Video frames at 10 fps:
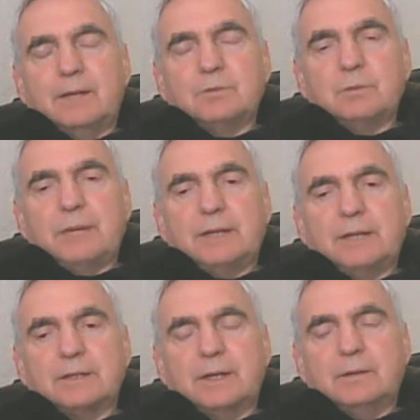I'm going
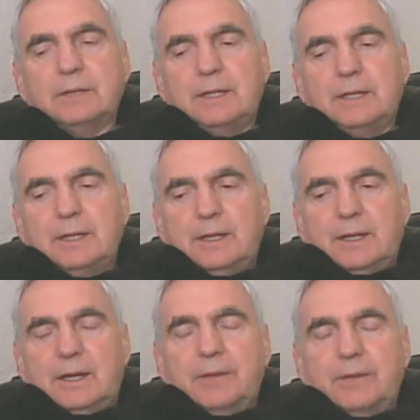back now,
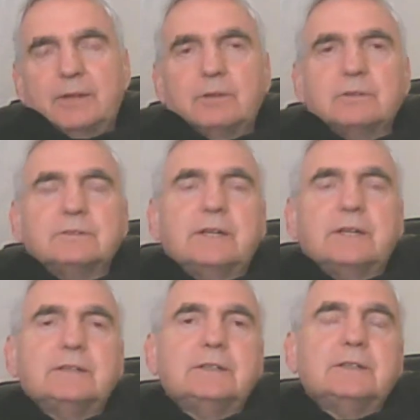I think it was
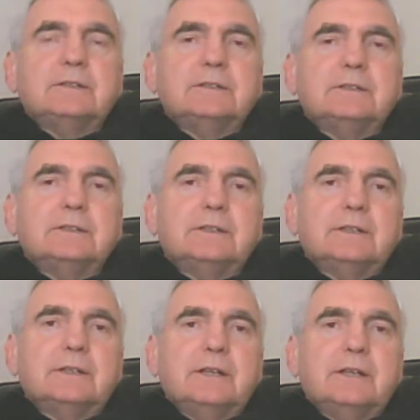
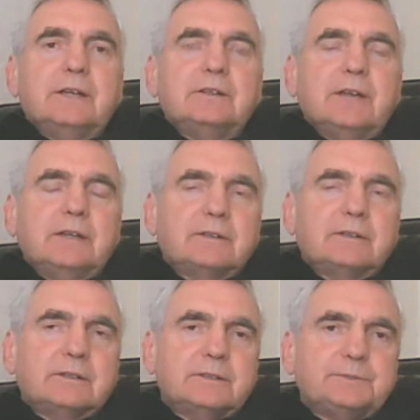
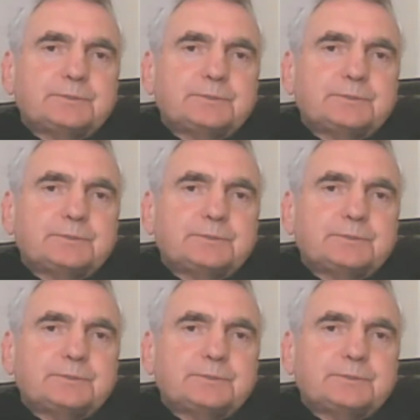1988.